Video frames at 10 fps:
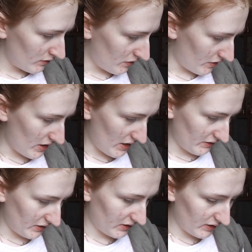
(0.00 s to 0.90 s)
So
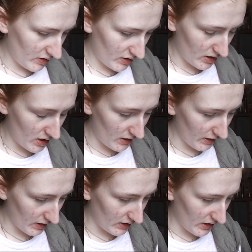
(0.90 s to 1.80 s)
yes,
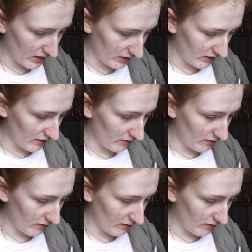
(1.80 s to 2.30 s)
I can hear